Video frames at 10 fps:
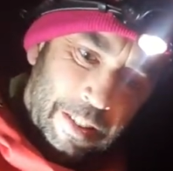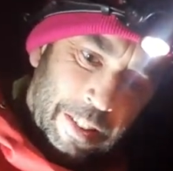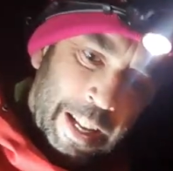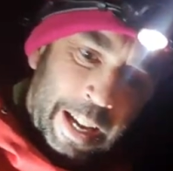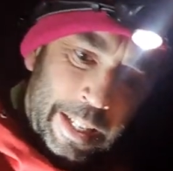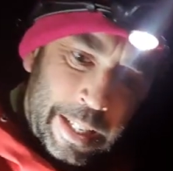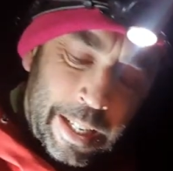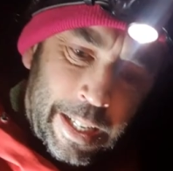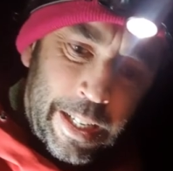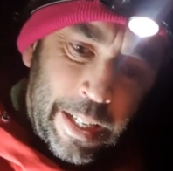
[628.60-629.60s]
Like
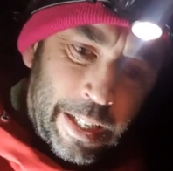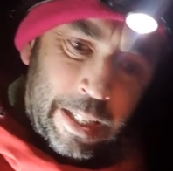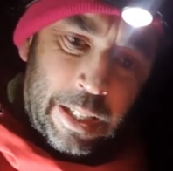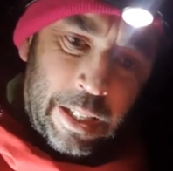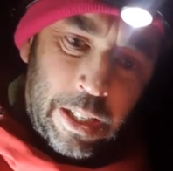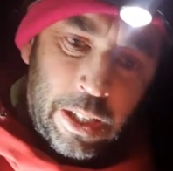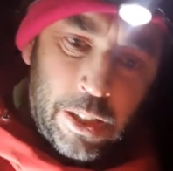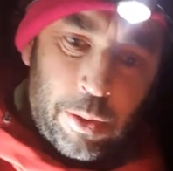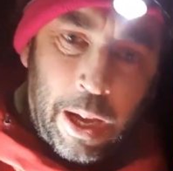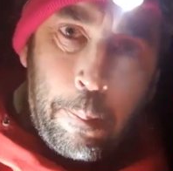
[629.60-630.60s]
that.
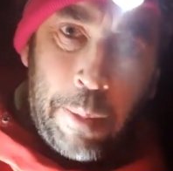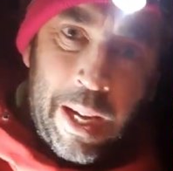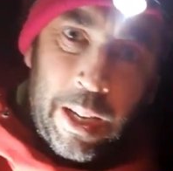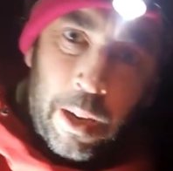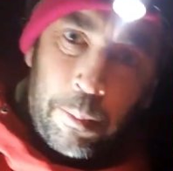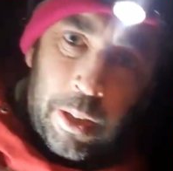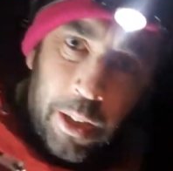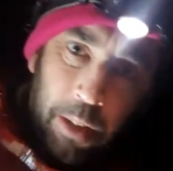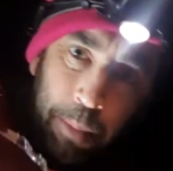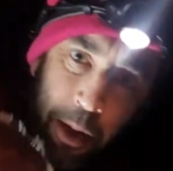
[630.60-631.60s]
So big lump
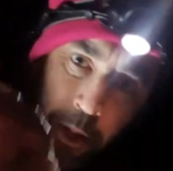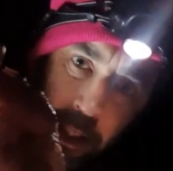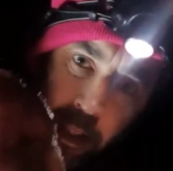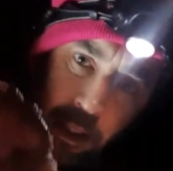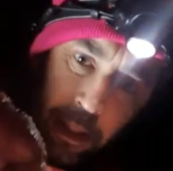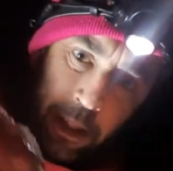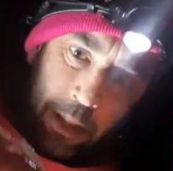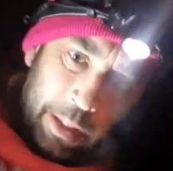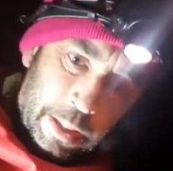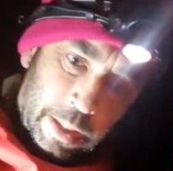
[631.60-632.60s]
of pouting gut.
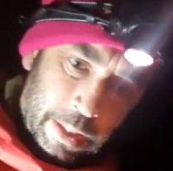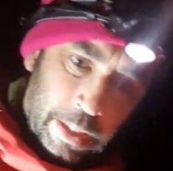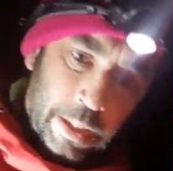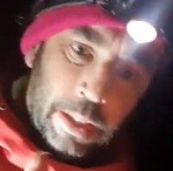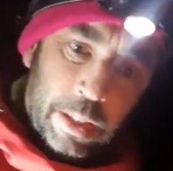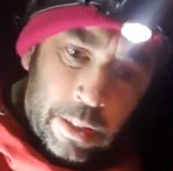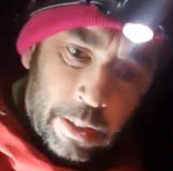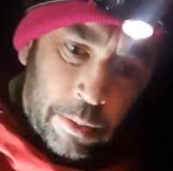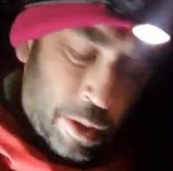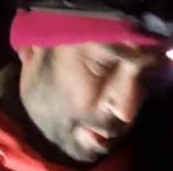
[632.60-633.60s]

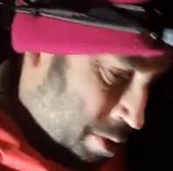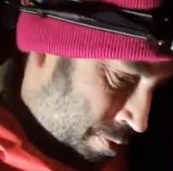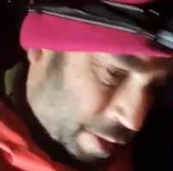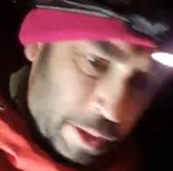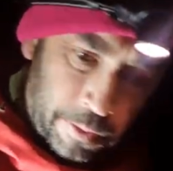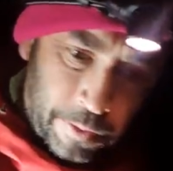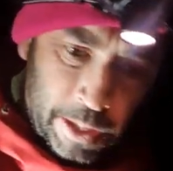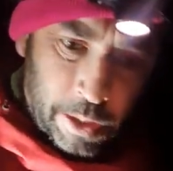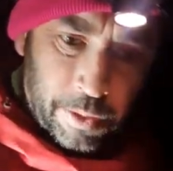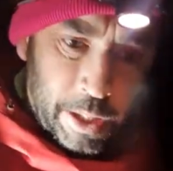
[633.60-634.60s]
So I'll trim those
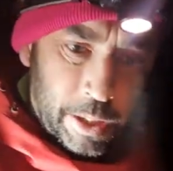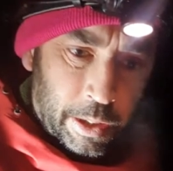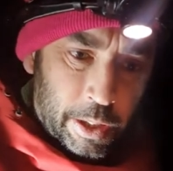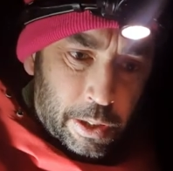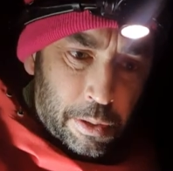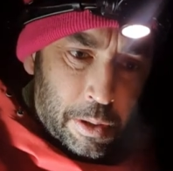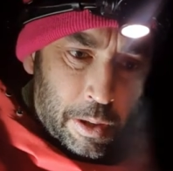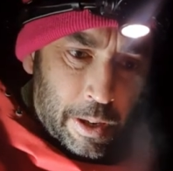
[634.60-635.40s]
fins off this side too.